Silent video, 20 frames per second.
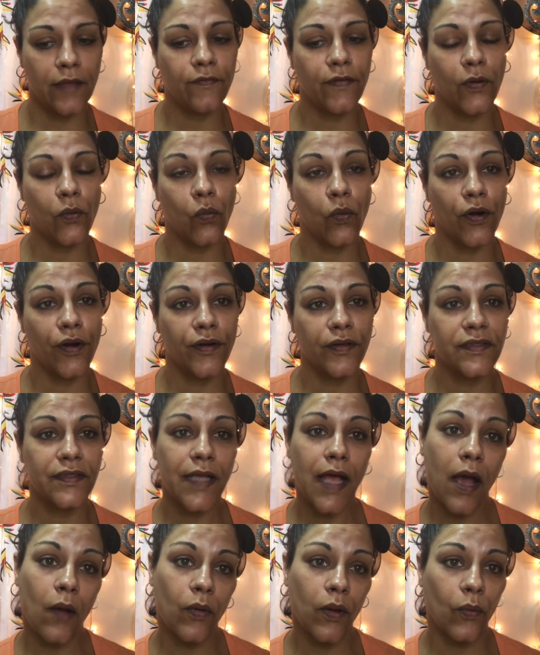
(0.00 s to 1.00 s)
if it
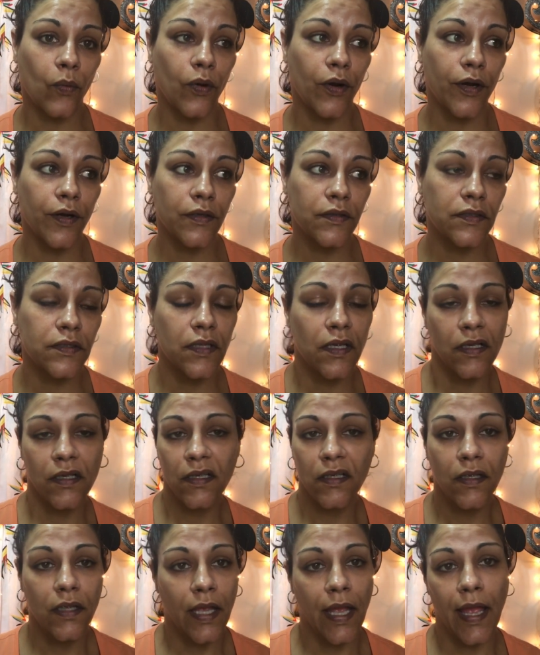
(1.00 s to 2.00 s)
works, how it works,
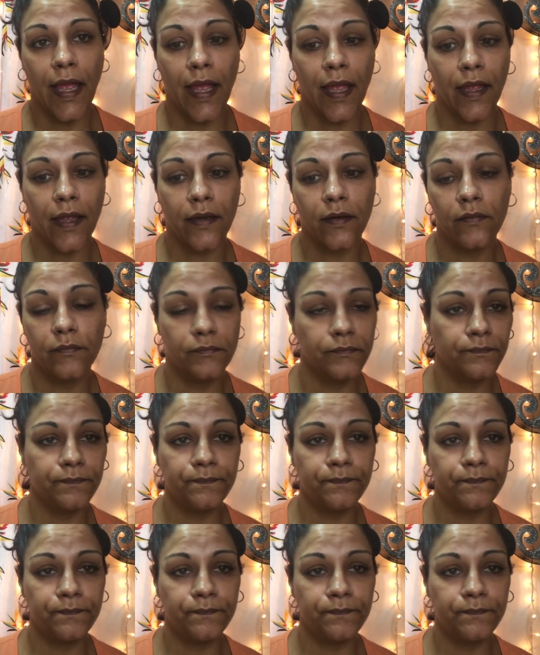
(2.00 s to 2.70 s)
and